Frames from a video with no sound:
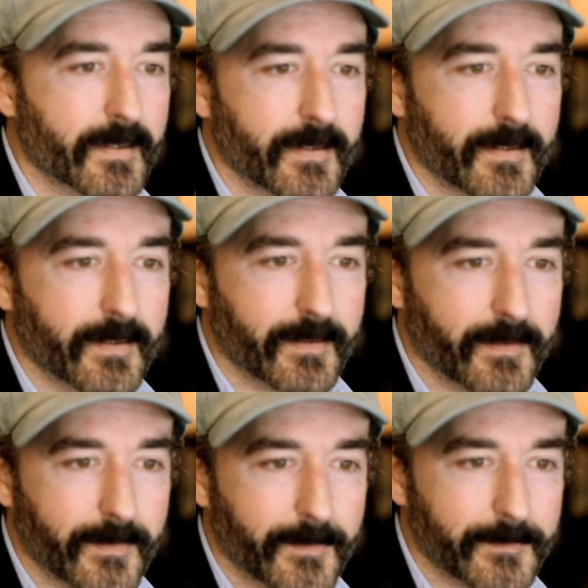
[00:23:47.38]

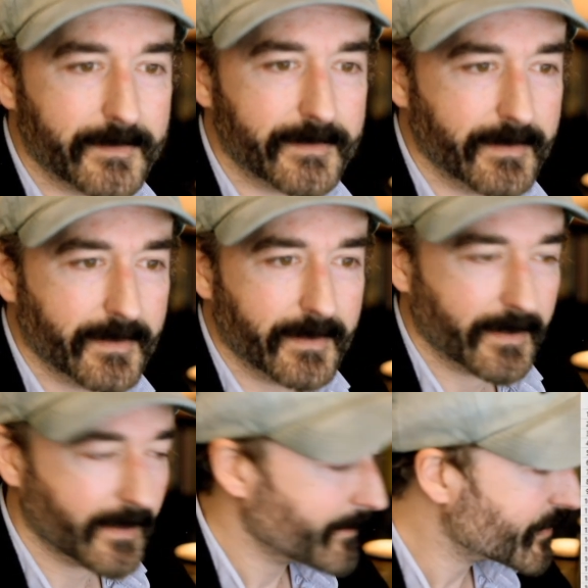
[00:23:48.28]
I'm
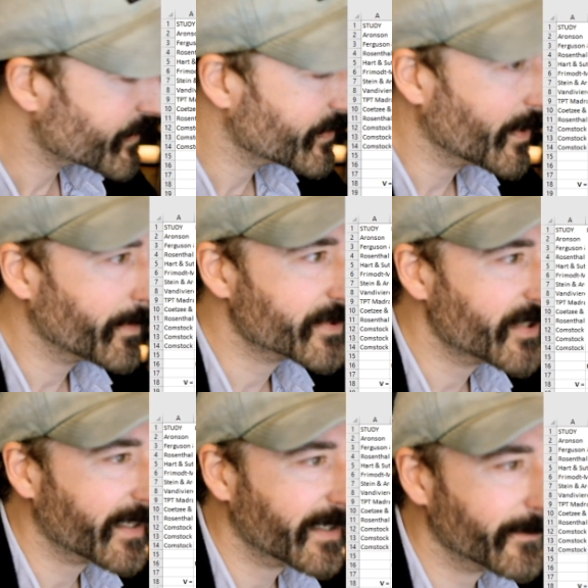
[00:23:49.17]
just double
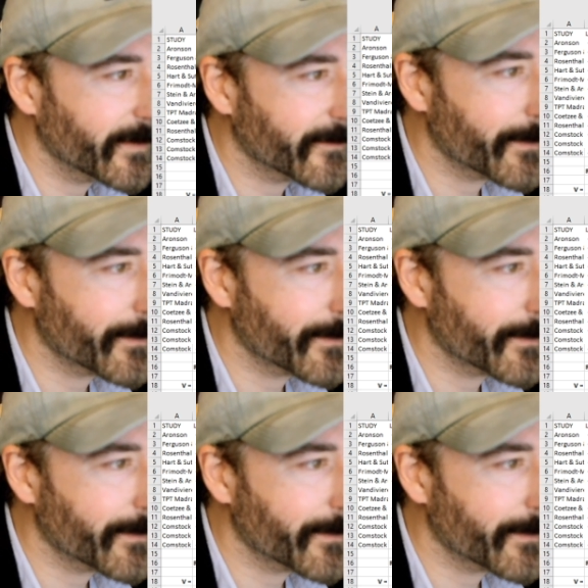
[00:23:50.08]
checking with my